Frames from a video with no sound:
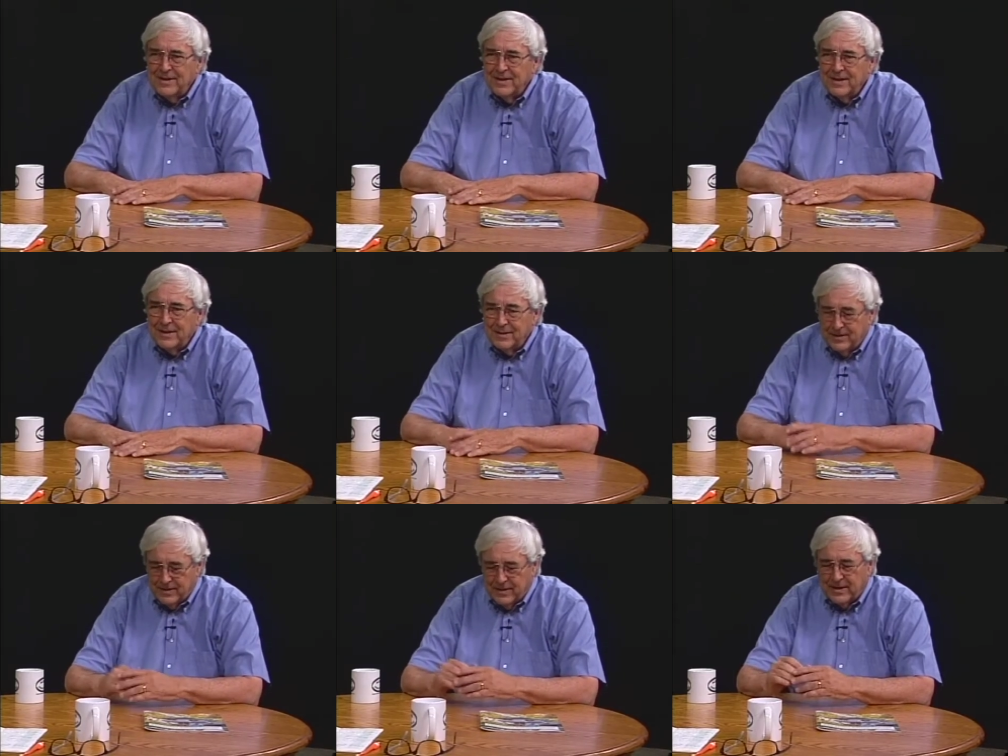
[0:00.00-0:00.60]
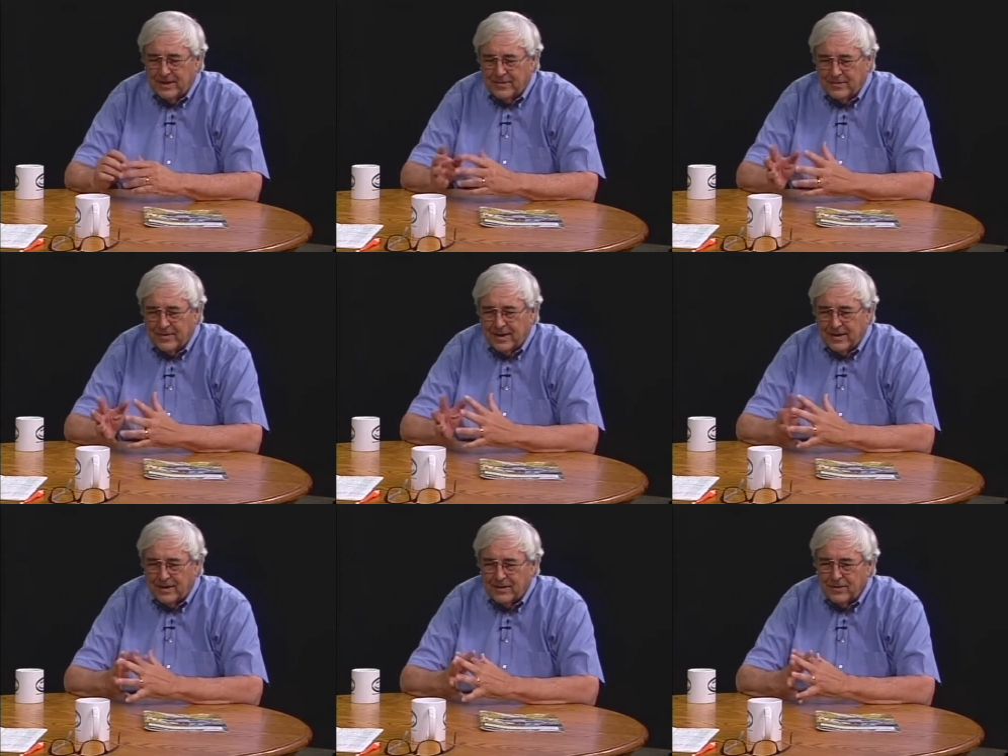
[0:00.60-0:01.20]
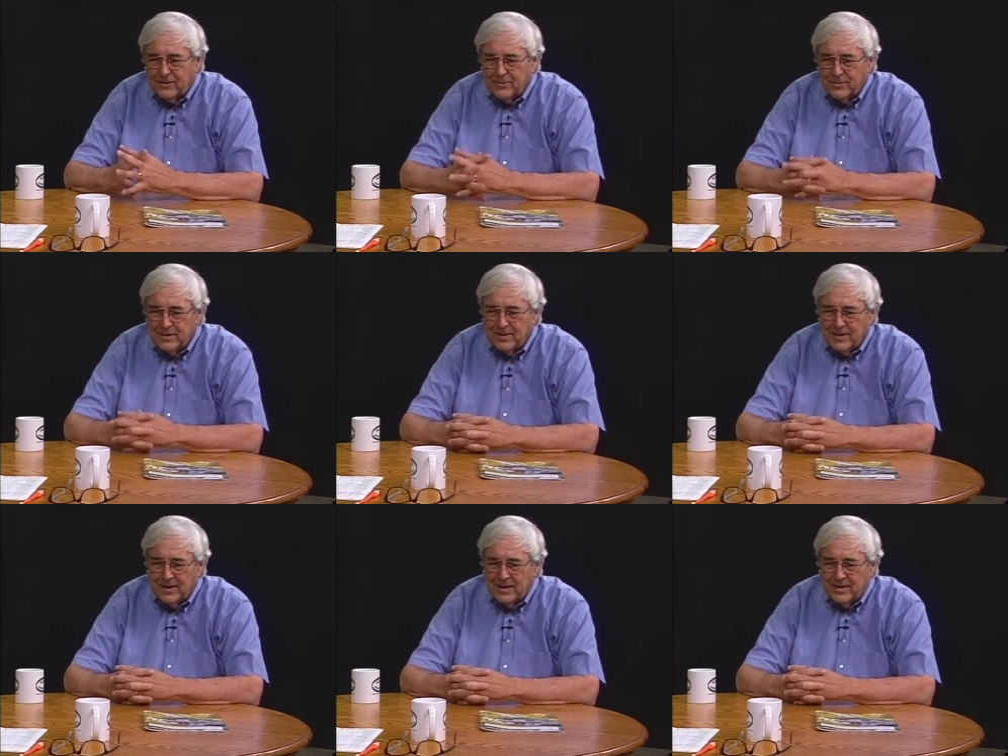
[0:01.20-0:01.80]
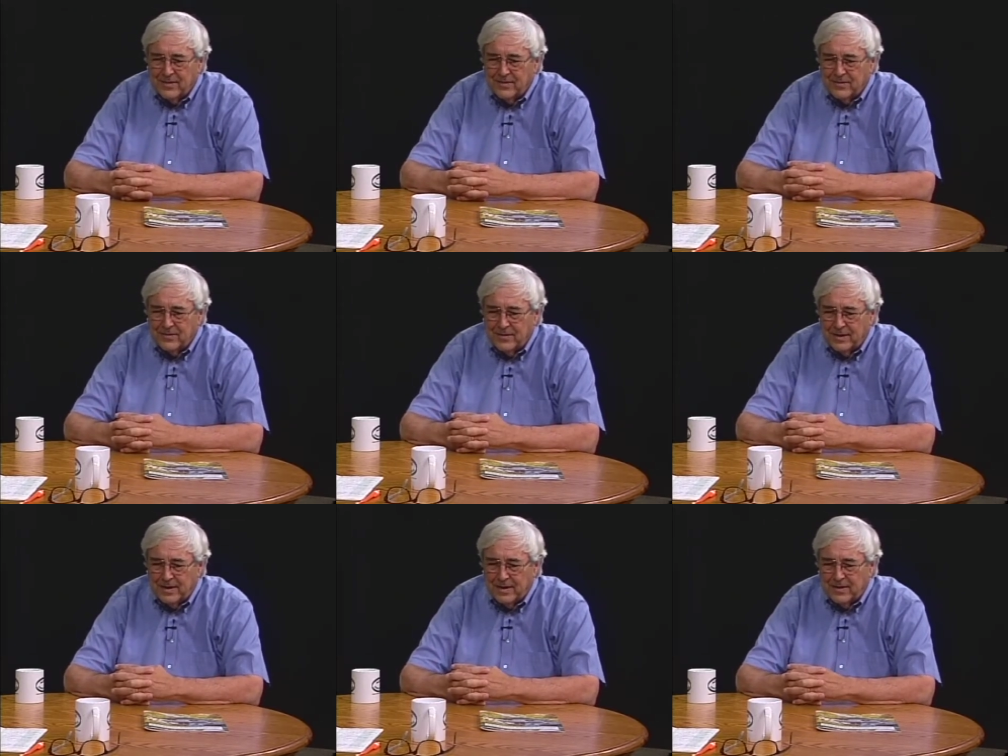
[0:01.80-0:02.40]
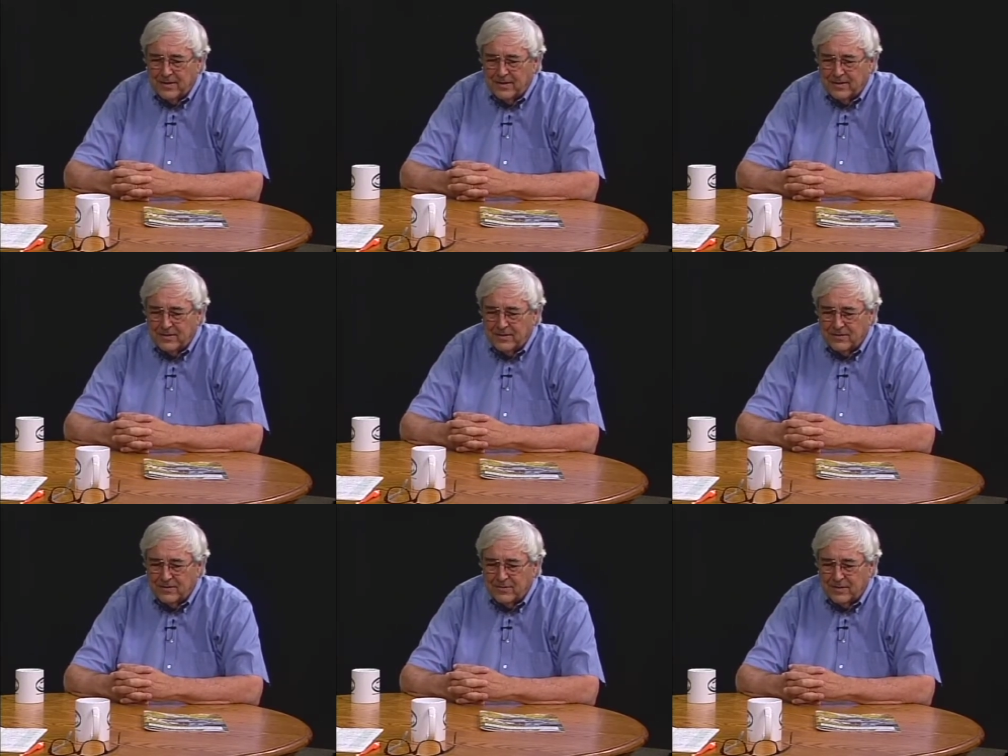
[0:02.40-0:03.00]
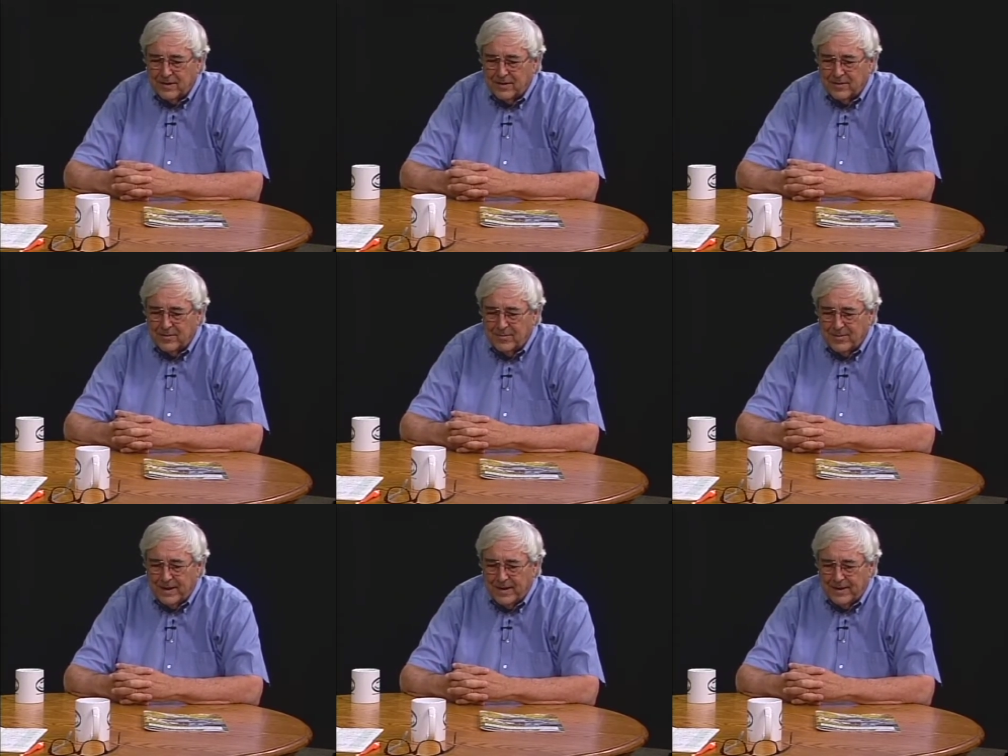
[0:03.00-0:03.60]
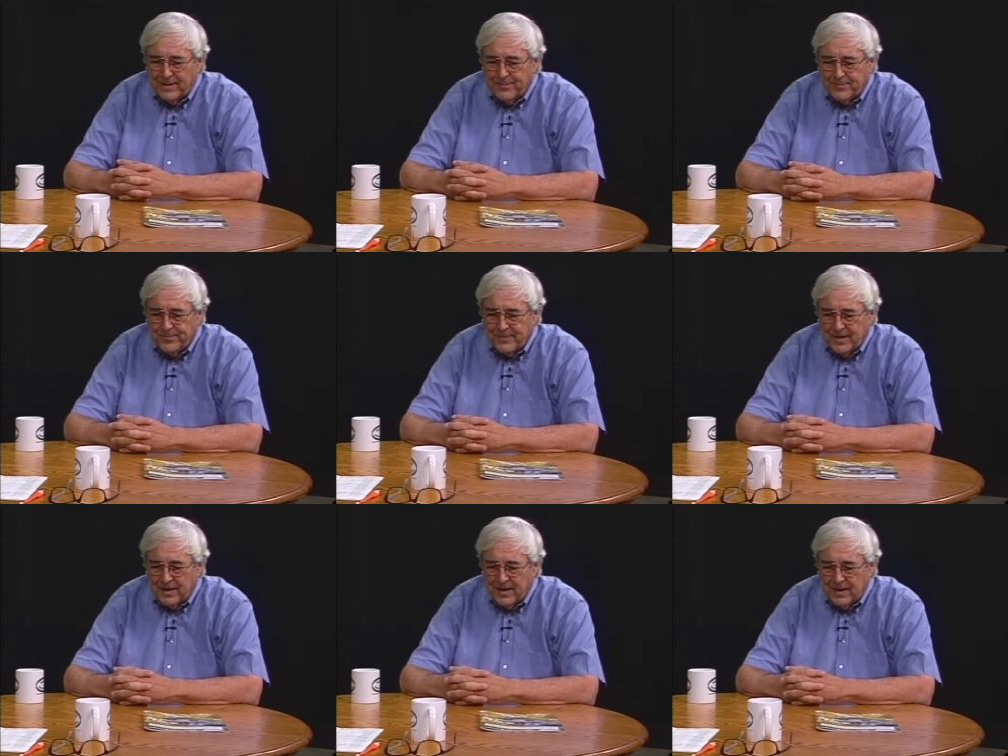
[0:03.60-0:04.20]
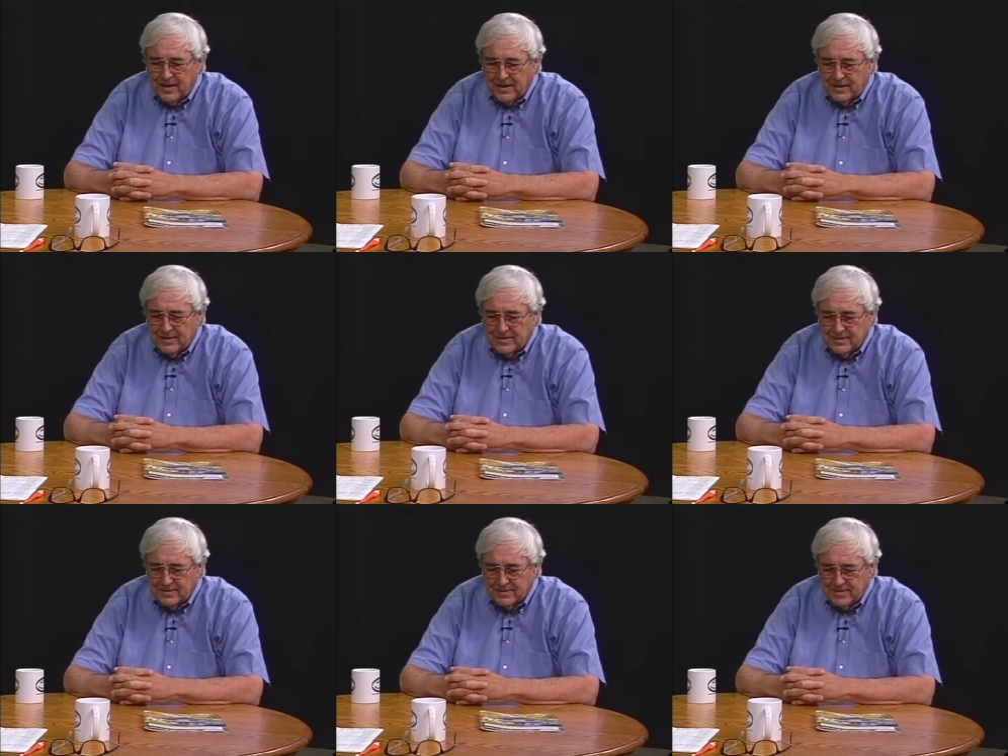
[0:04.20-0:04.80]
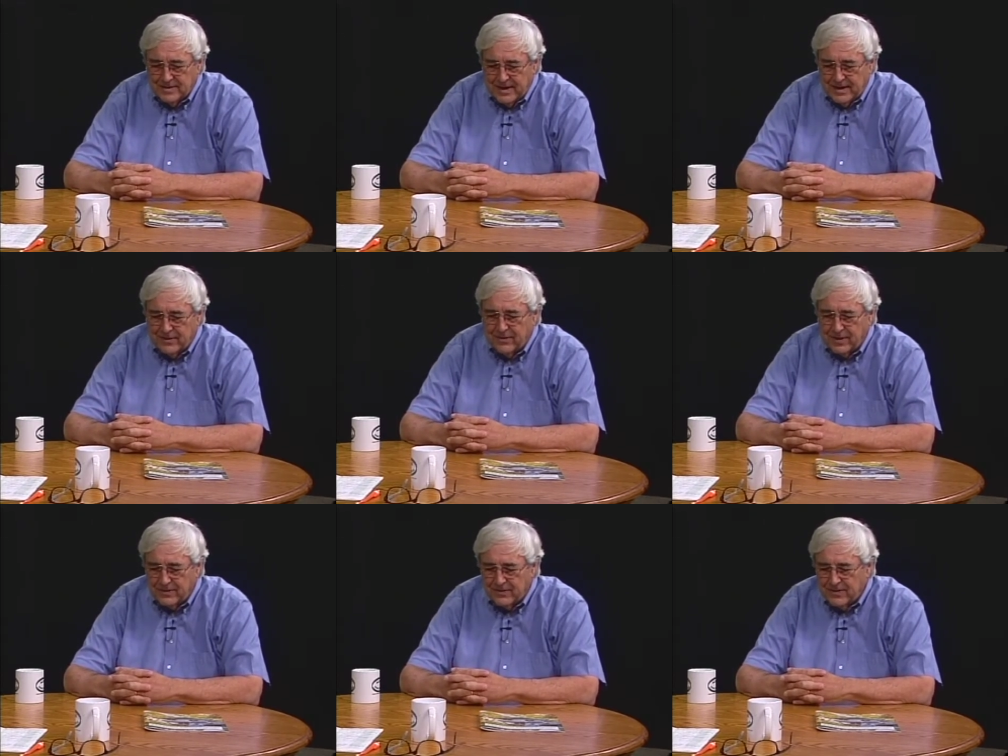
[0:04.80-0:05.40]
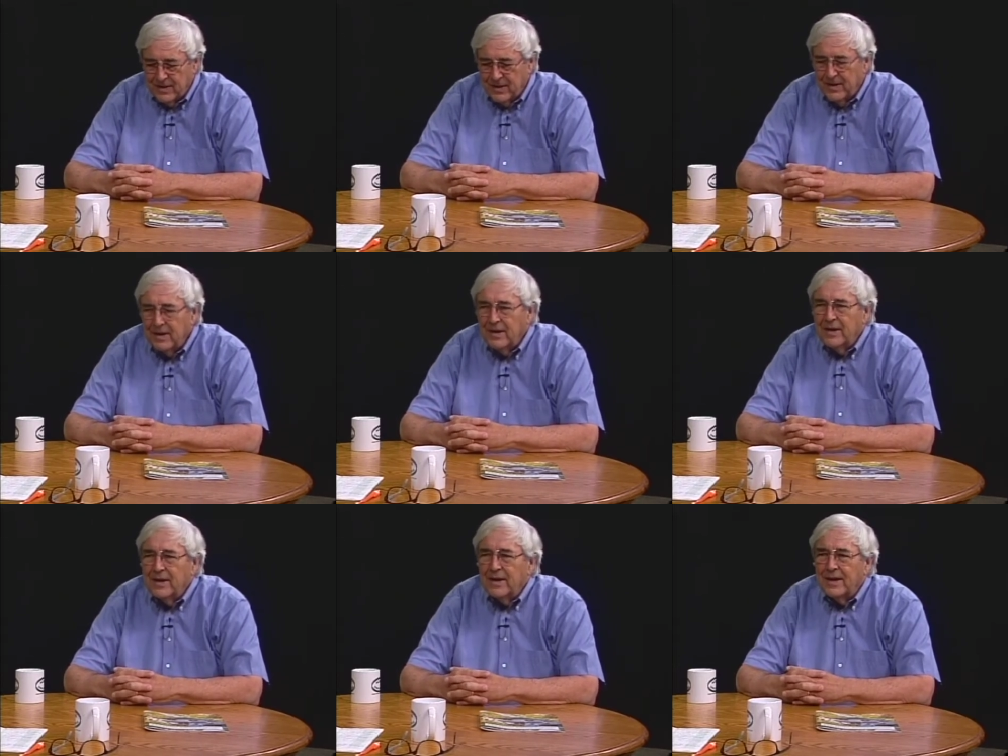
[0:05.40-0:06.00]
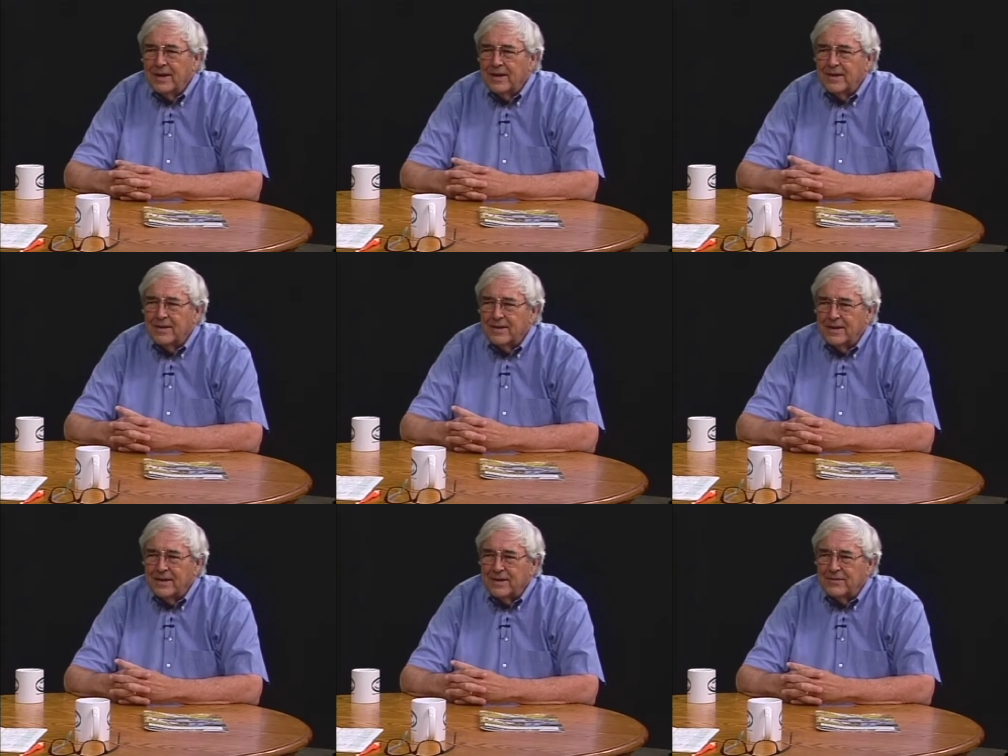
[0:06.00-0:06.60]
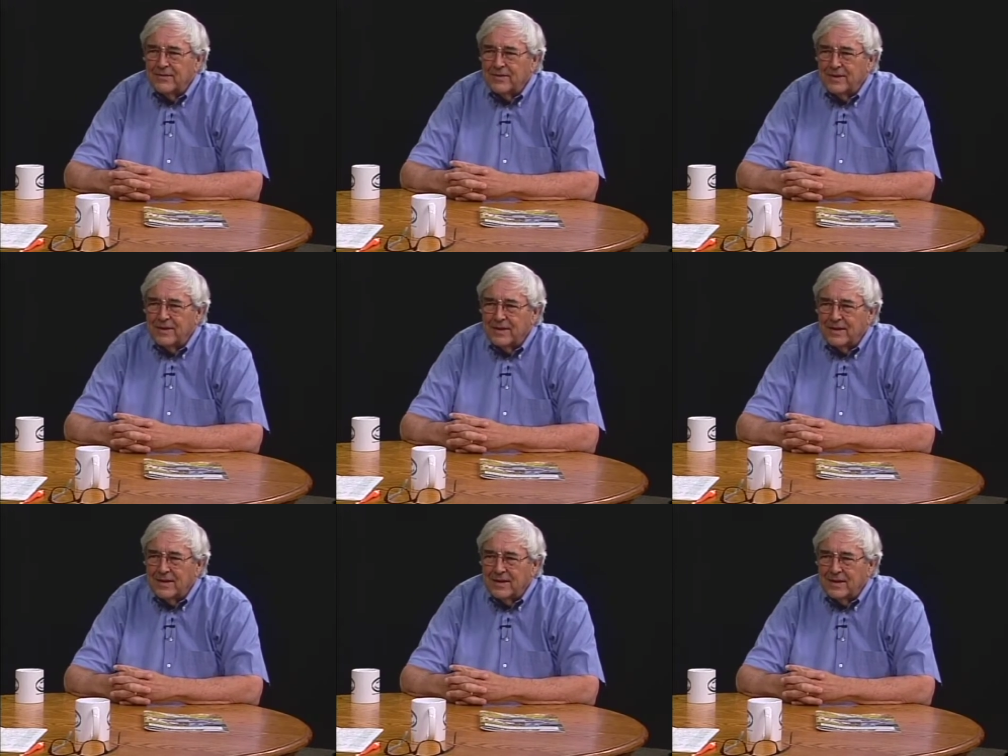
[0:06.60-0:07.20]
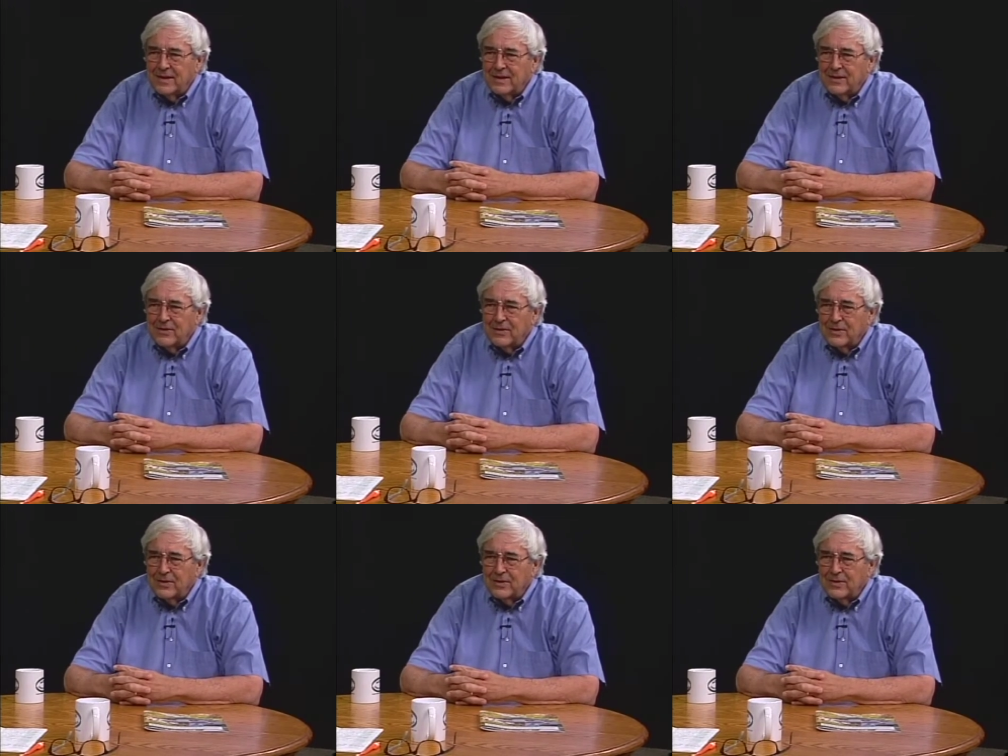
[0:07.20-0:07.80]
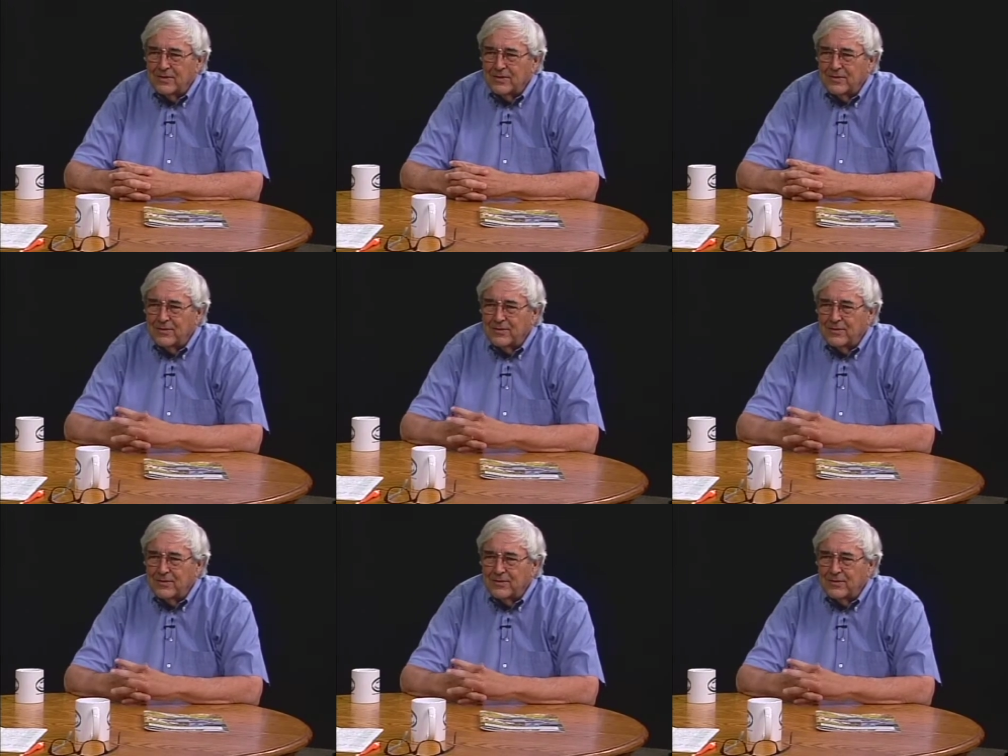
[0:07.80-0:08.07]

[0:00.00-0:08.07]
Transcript: uh, and it is titled Lewis Miller, and, it's, and it is written by uh, Hendricks and uh, it's a, you can